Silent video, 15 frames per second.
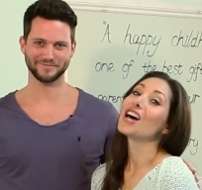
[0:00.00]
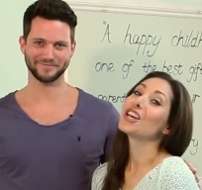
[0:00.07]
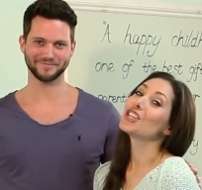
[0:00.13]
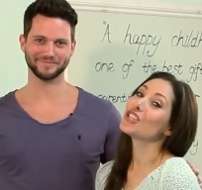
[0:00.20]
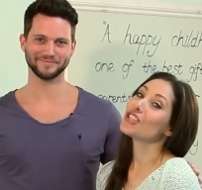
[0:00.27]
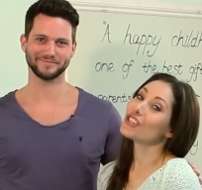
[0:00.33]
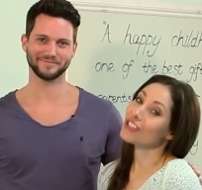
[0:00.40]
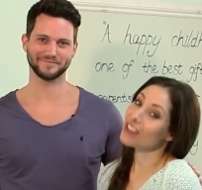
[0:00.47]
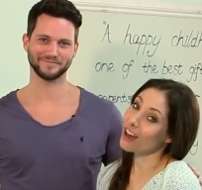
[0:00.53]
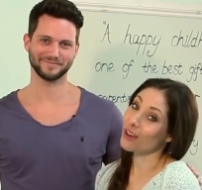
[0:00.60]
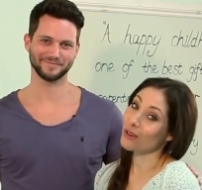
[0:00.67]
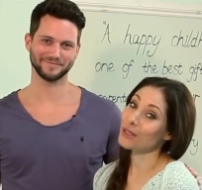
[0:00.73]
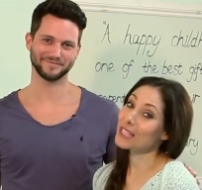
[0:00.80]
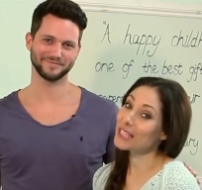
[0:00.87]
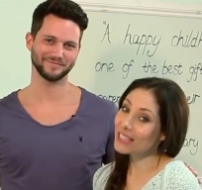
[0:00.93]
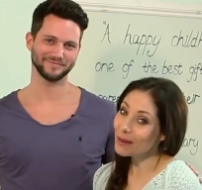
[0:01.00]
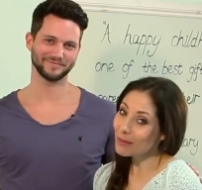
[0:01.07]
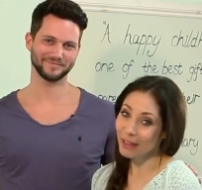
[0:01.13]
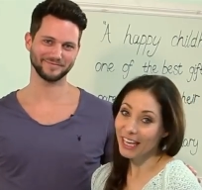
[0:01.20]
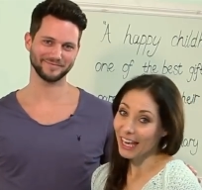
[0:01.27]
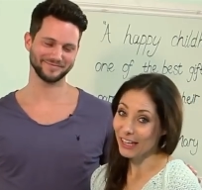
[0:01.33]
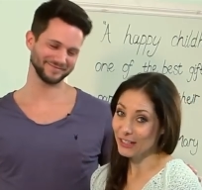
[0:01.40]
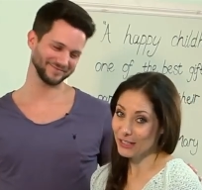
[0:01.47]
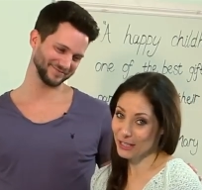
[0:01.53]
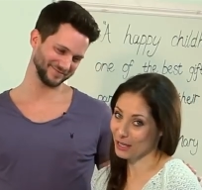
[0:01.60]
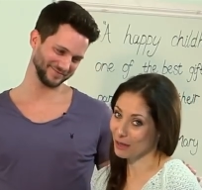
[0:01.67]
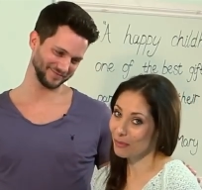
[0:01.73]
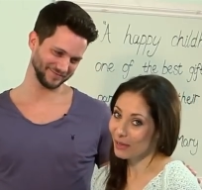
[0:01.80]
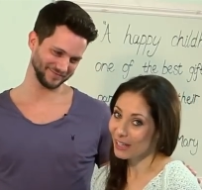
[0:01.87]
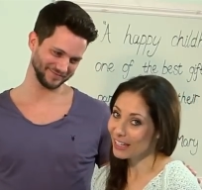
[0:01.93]
Speaker 1: So, something else that
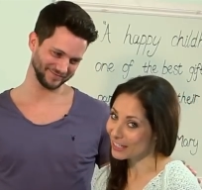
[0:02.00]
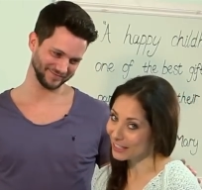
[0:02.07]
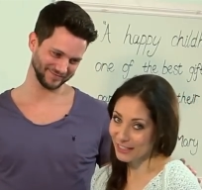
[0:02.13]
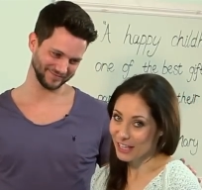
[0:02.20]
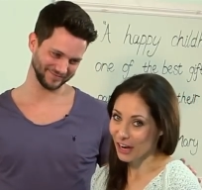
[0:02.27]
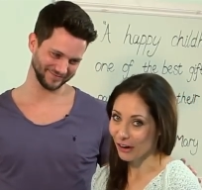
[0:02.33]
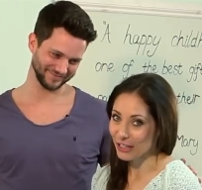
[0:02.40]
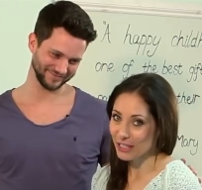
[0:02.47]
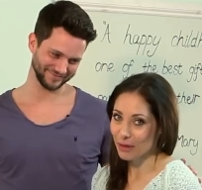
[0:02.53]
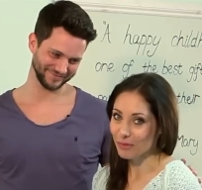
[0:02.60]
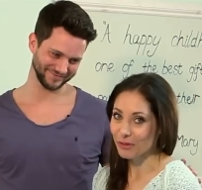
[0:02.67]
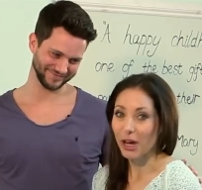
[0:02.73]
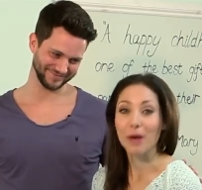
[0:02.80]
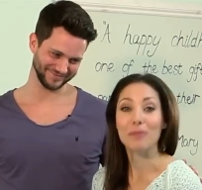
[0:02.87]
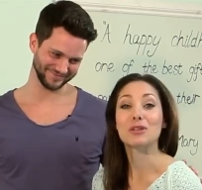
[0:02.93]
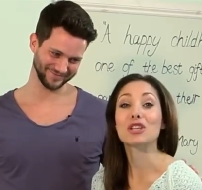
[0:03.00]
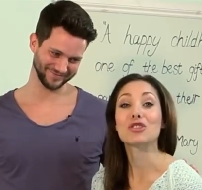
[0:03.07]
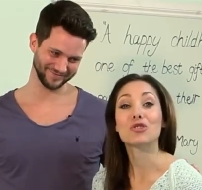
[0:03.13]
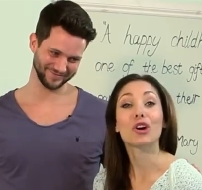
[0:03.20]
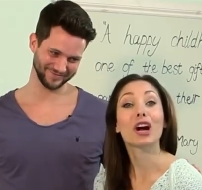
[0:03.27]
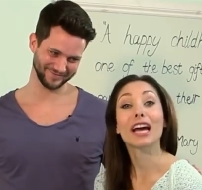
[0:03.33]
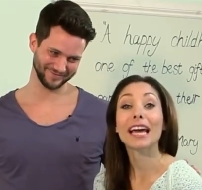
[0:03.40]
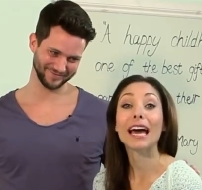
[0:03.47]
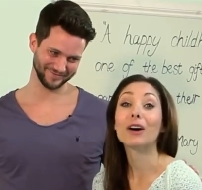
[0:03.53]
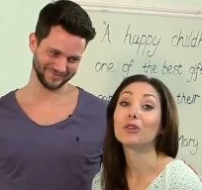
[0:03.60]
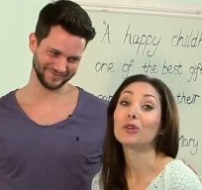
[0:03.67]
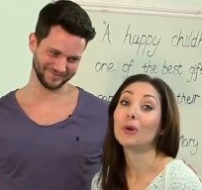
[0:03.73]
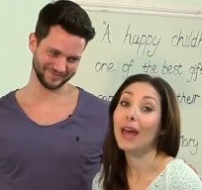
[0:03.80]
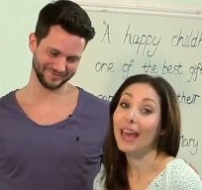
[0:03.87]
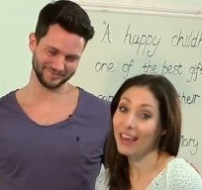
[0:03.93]
can be a little scary sometimes is trying out
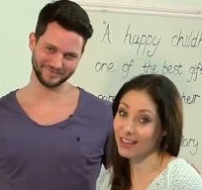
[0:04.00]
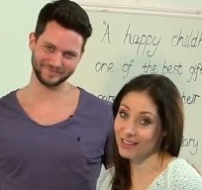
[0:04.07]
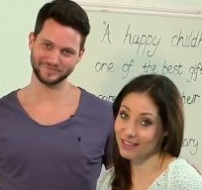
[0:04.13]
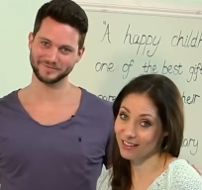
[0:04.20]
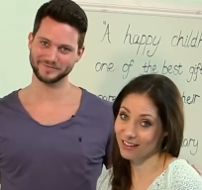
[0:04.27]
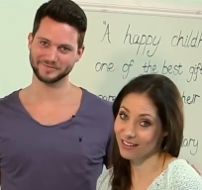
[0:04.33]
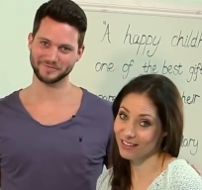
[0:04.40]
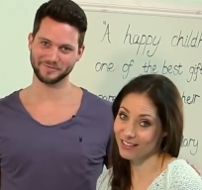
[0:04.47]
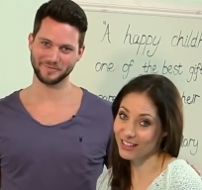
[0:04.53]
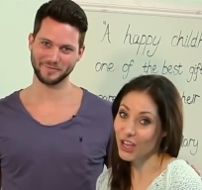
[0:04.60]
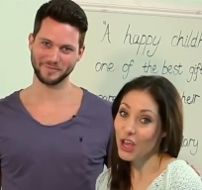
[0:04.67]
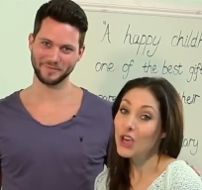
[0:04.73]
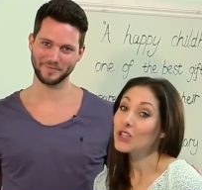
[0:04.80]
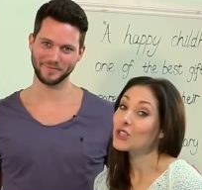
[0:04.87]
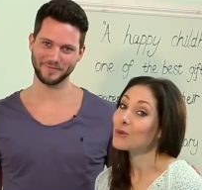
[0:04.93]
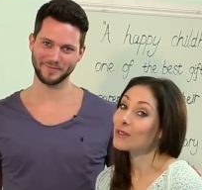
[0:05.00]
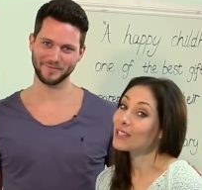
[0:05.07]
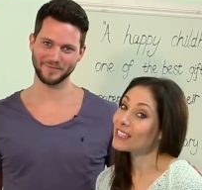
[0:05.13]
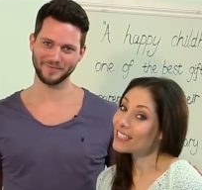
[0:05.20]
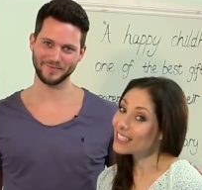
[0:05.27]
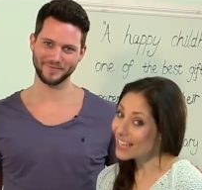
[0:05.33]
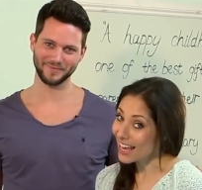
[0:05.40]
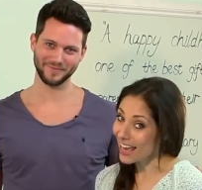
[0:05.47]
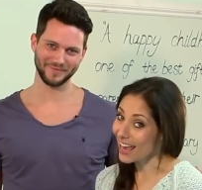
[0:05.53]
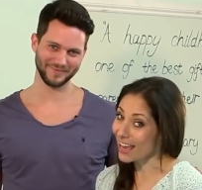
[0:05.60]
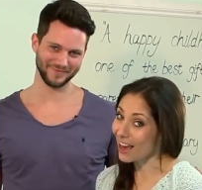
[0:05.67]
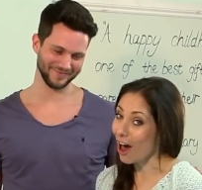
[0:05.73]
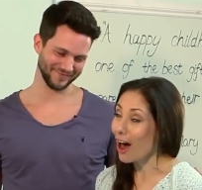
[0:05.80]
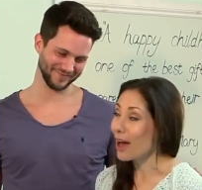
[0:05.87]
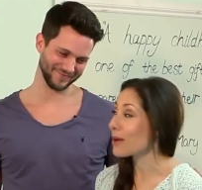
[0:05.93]
new hairstyles. So
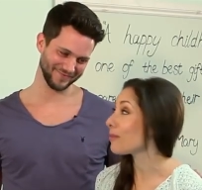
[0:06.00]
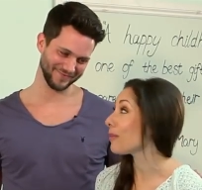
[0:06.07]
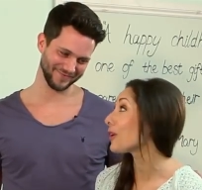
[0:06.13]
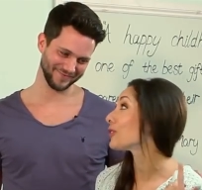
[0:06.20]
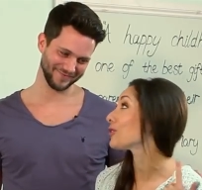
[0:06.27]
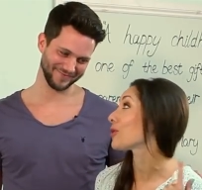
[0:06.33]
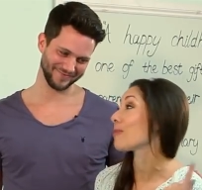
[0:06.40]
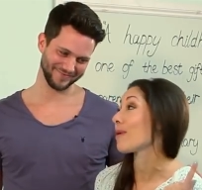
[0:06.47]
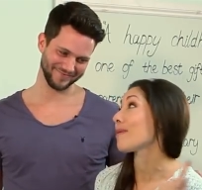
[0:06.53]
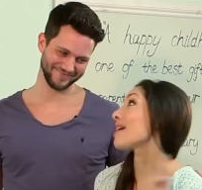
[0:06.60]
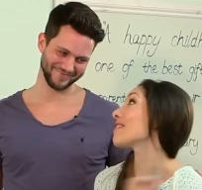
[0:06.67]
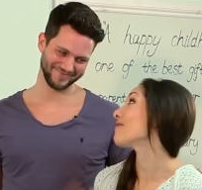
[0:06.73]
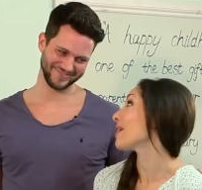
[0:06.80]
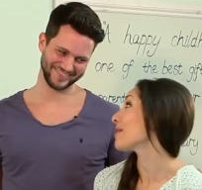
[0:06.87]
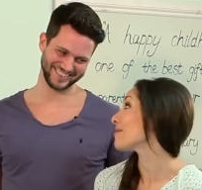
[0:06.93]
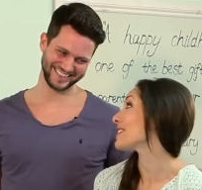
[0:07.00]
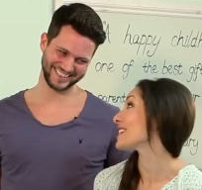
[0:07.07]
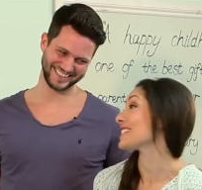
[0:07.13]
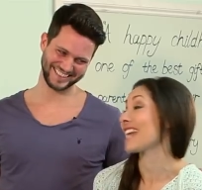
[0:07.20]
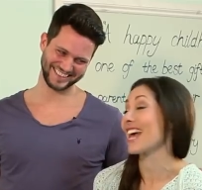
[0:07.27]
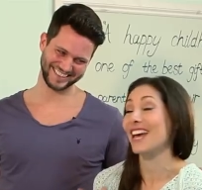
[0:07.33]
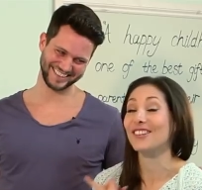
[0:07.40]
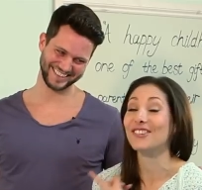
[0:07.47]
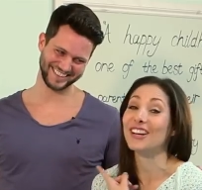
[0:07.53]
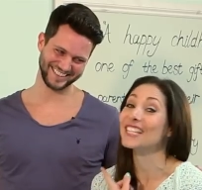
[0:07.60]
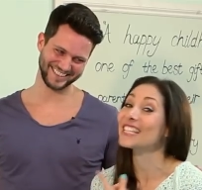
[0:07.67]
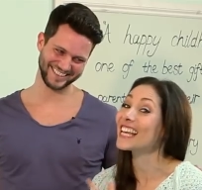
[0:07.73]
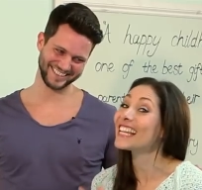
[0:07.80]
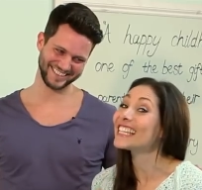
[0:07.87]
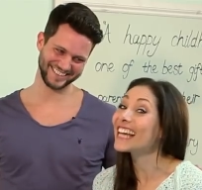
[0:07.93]
today I am being joined by my fabulous
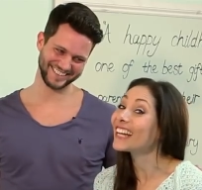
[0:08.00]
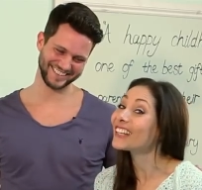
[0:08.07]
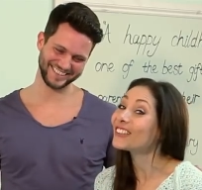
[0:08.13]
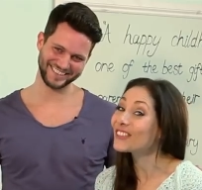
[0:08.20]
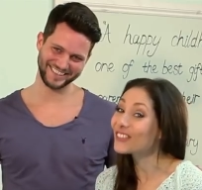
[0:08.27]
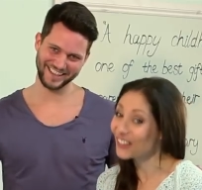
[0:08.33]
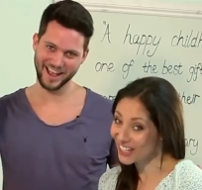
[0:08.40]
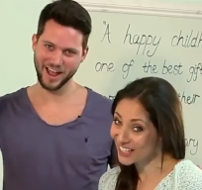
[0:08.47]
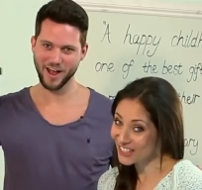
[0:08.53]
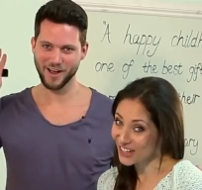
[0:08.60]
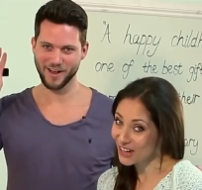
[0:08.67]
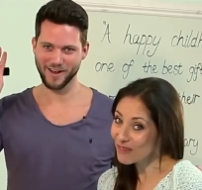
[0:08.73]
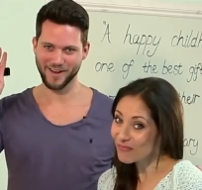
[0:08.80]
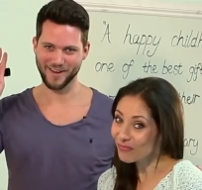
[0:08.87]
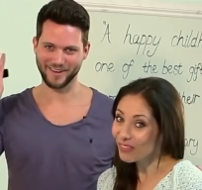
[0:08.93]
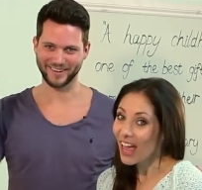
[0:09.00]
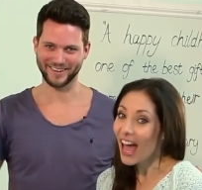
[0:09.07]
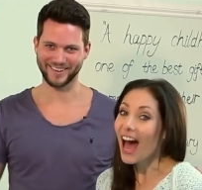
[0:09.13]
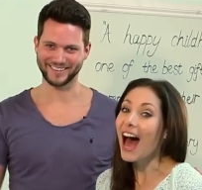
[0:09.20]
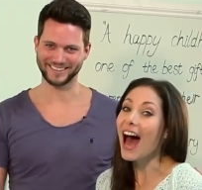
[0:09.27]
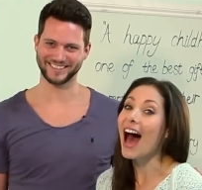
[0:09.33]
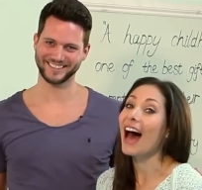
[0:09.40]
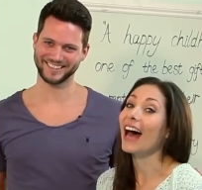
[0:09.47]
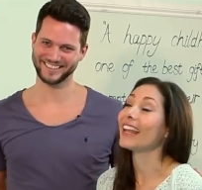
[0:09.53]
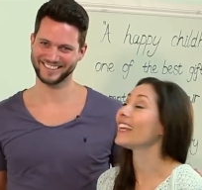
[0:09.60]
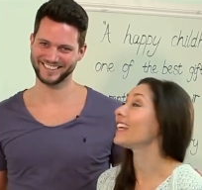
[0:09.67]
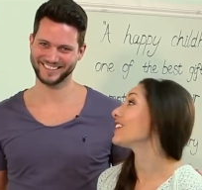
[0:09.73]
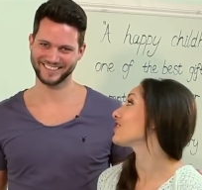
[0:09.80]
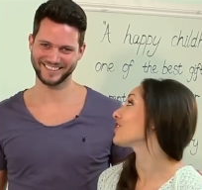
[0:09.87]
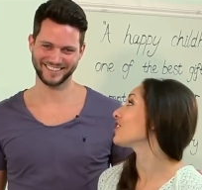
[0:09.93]
hairdresser, Daniel Granger. Hi guys. And
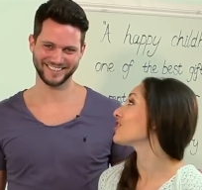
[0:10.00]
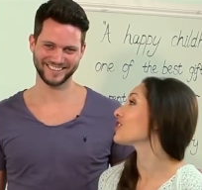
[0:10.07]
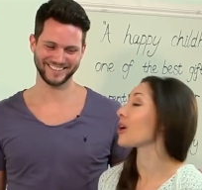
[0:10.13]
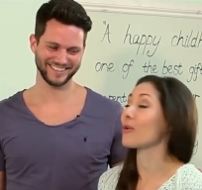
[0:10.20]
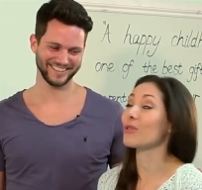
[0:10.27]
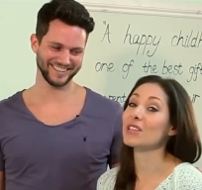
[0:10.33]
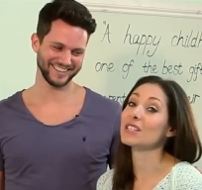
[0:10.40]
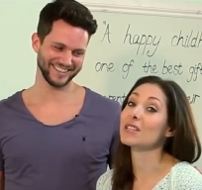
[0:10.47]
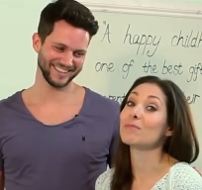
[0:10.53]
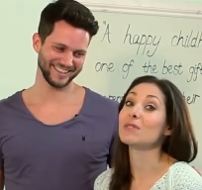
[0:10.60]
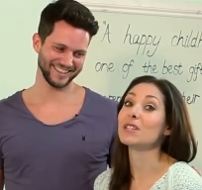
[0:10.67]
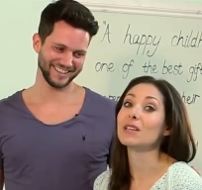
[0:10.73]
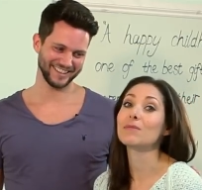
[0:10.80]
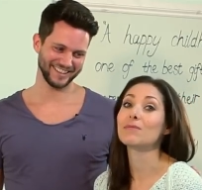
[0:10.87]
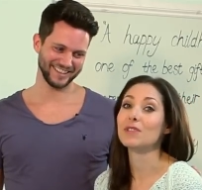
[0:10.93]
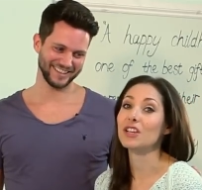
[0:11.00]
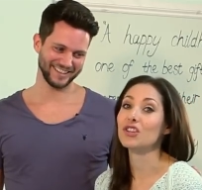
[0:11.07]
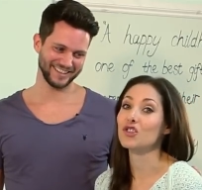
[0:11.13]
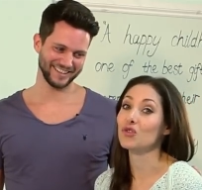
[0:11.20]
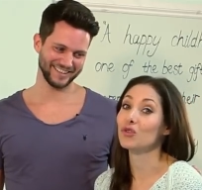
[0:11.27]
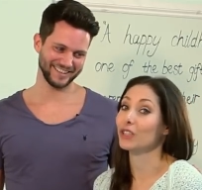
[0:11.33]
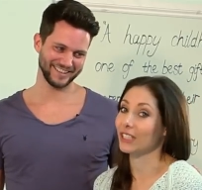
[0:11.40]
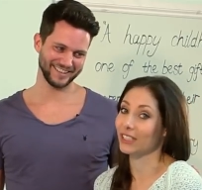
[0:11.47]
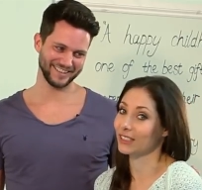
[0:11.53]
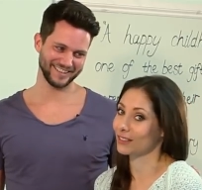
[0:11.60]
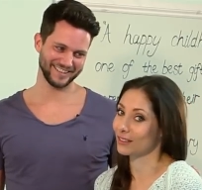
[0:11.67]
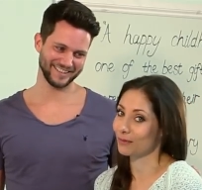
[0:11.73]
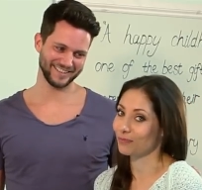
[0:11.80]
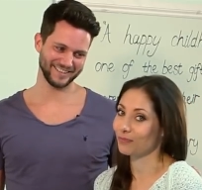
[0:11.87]
he is going to share with us some tips and tricks.